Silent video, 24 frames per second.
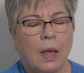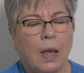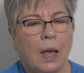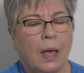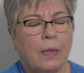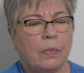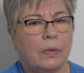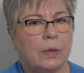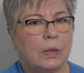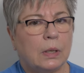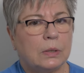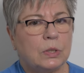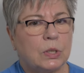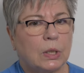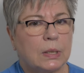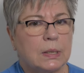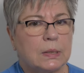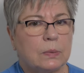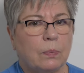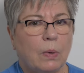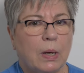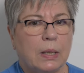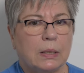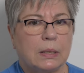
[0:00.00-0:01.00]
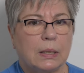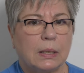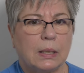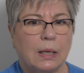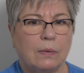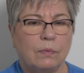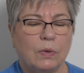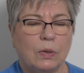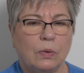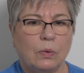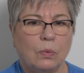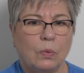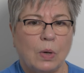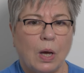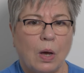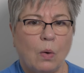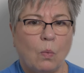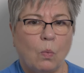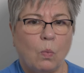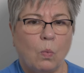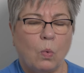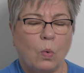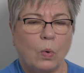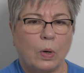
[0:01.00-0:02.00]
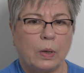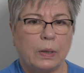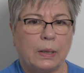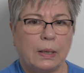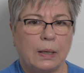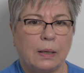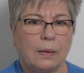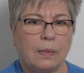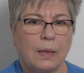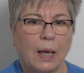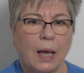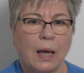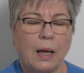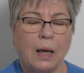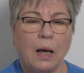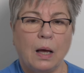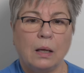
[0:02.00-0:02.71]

And then I just want to give you a warning that